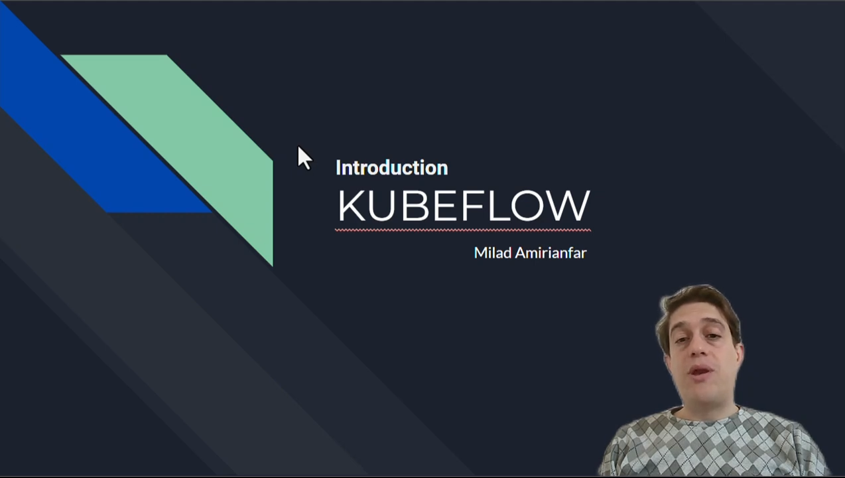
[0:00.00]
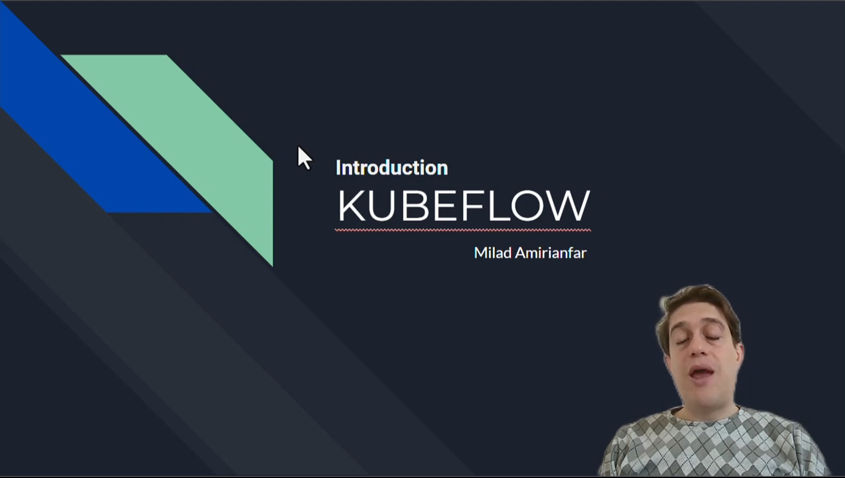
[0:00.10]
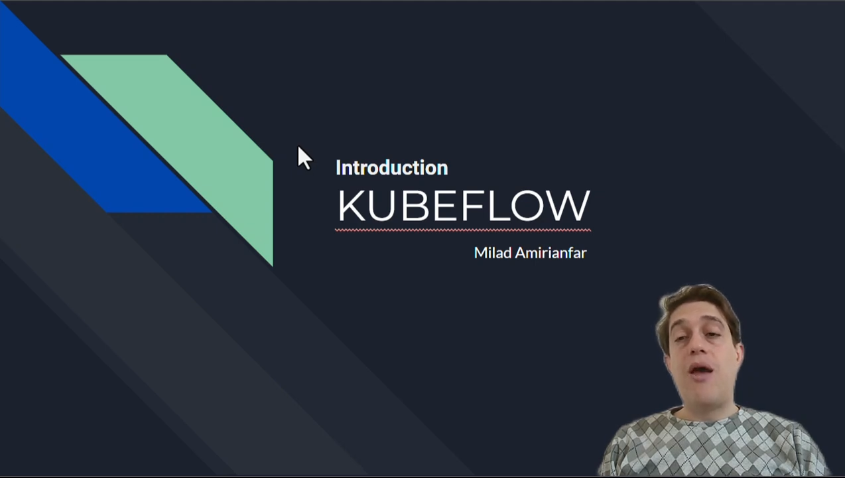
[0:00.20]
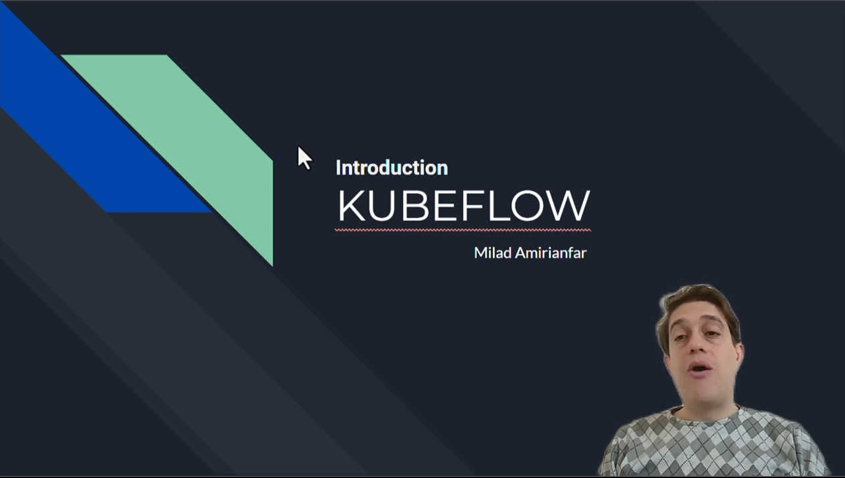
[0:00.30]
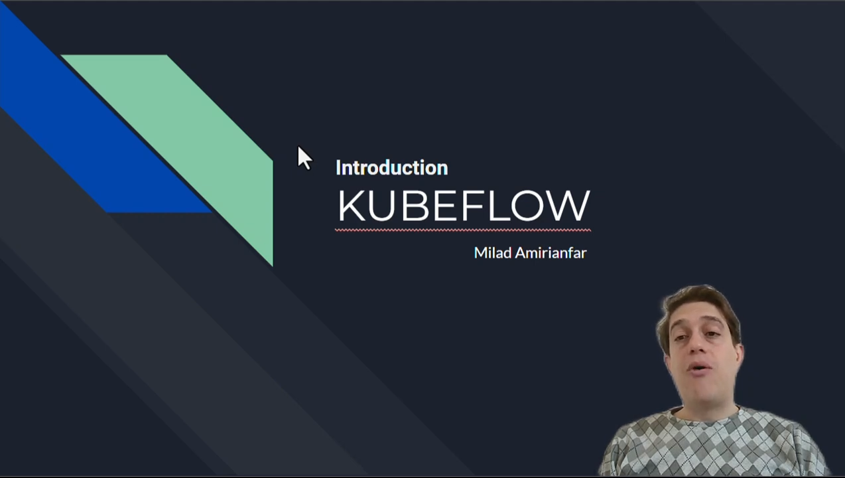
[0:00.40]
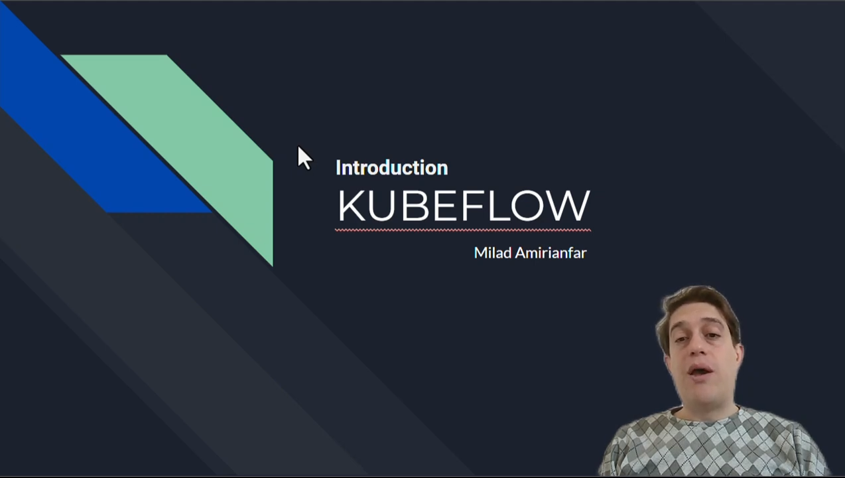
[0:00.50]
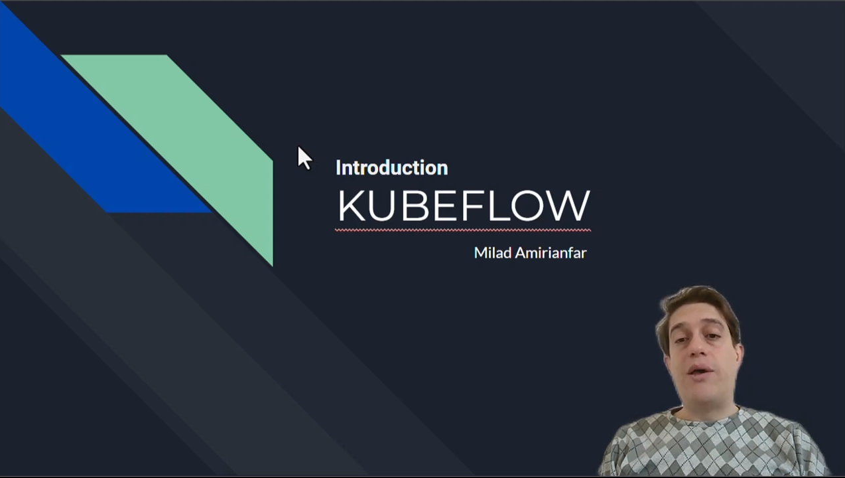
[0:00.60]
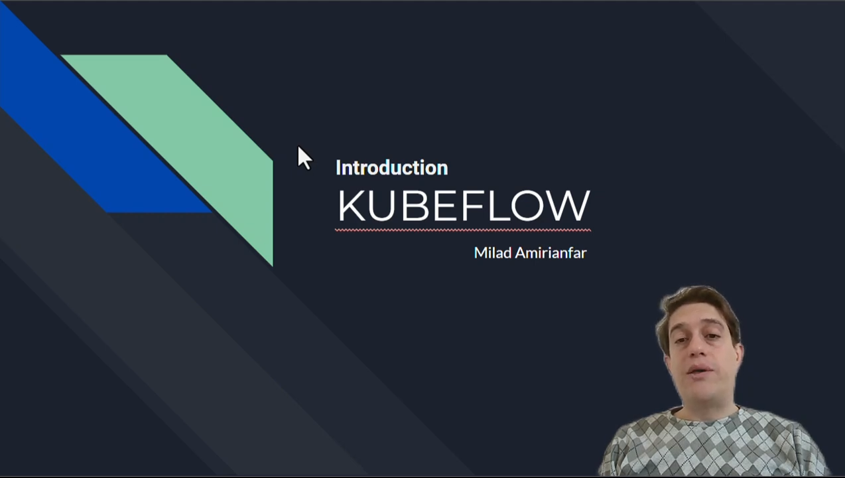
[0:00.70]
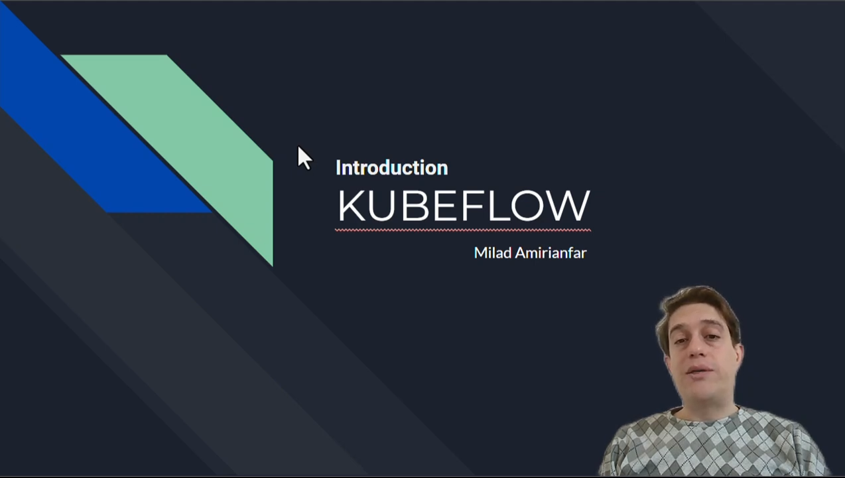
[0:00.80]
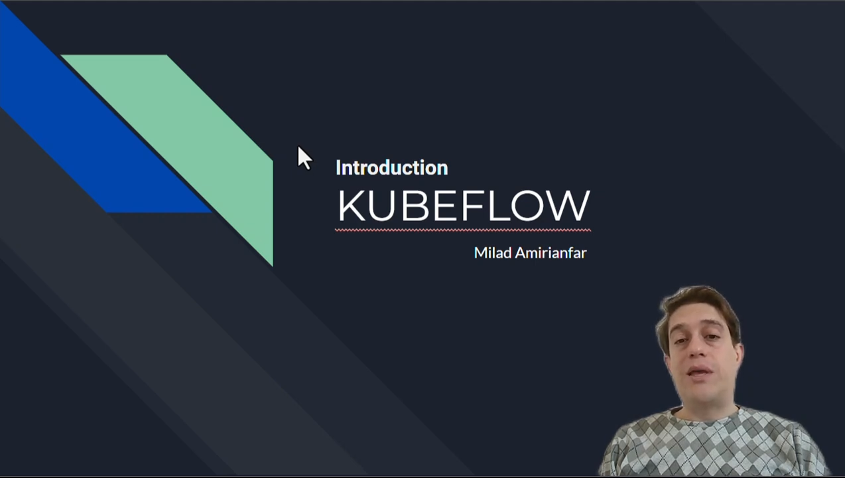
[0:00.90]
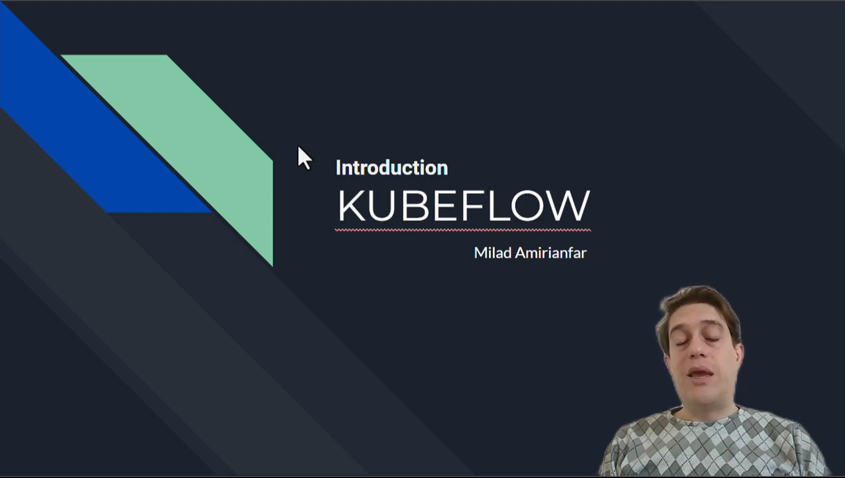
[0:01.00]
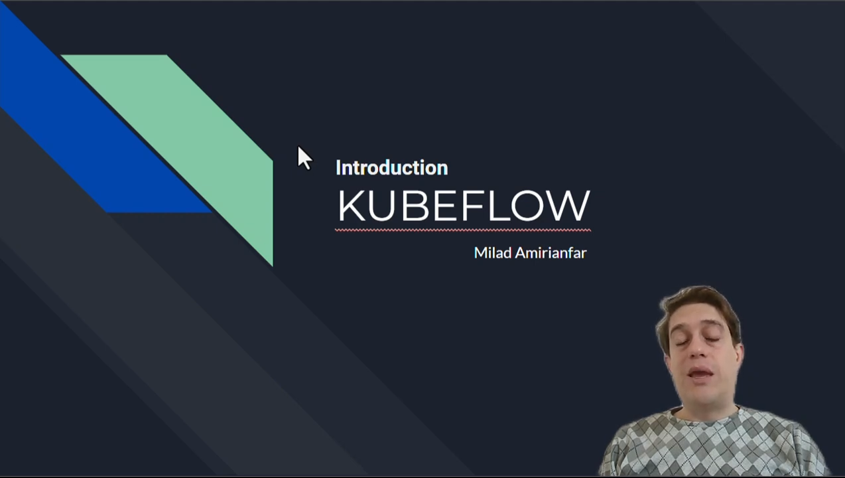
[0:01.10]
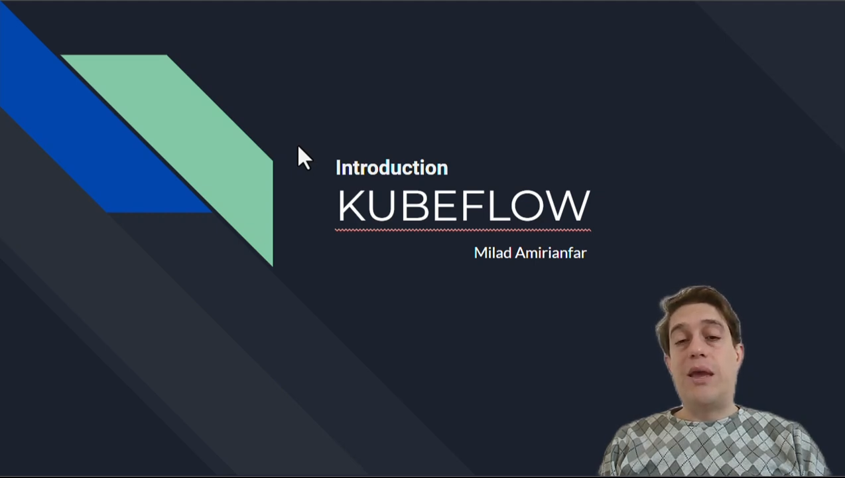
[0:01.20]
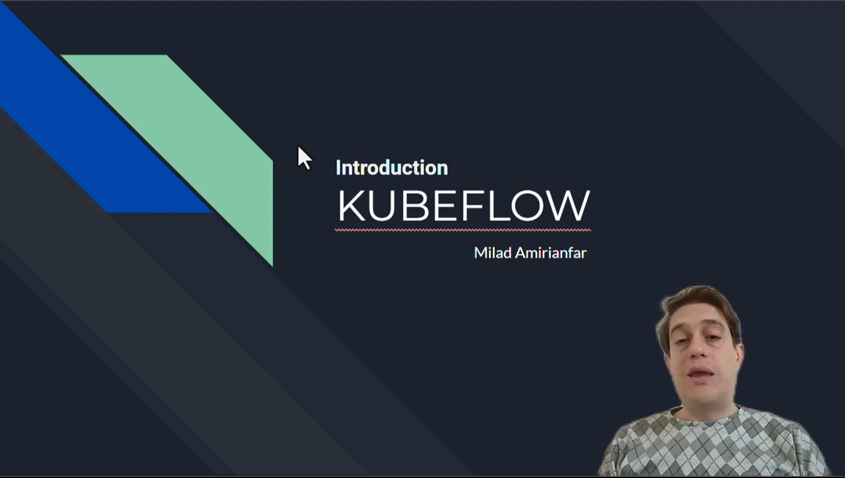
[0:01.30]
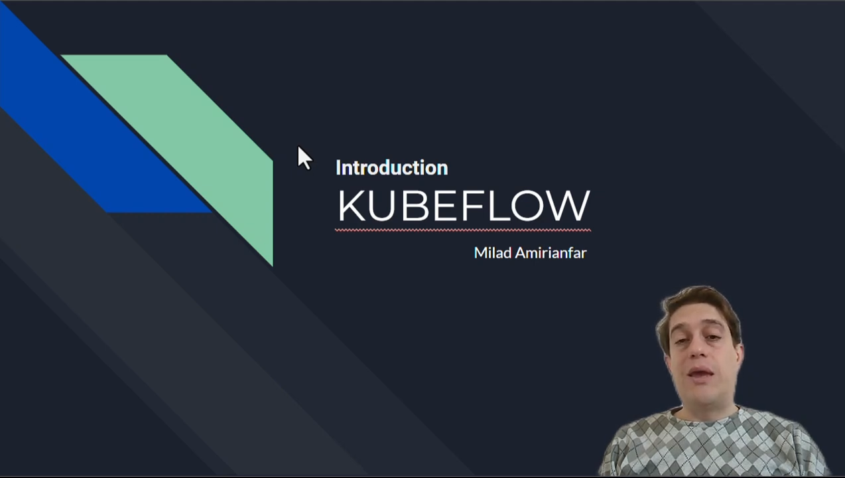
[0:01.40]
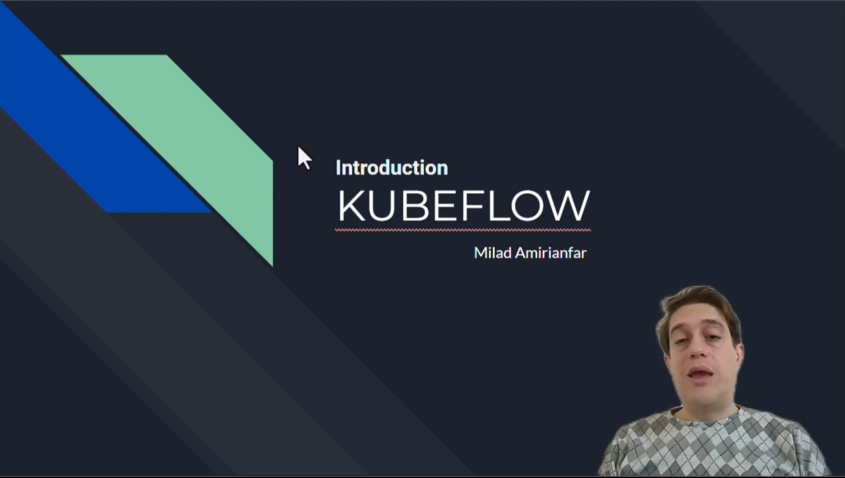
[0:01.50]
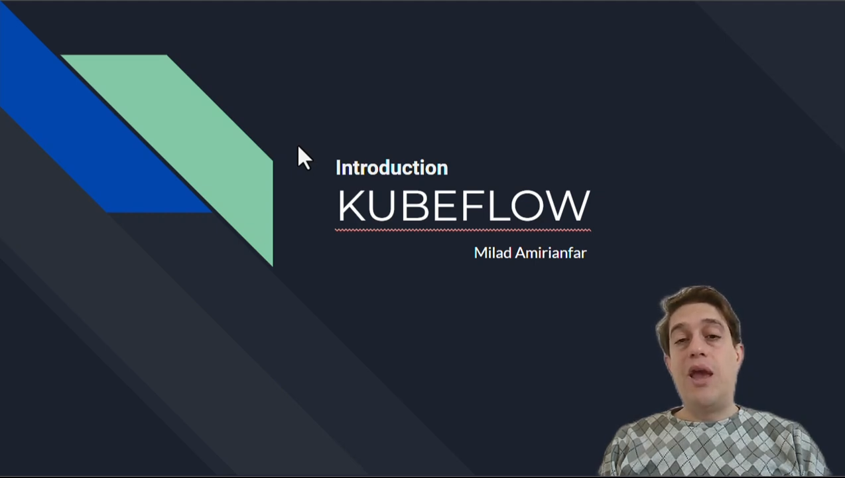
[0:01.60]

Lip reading: now as the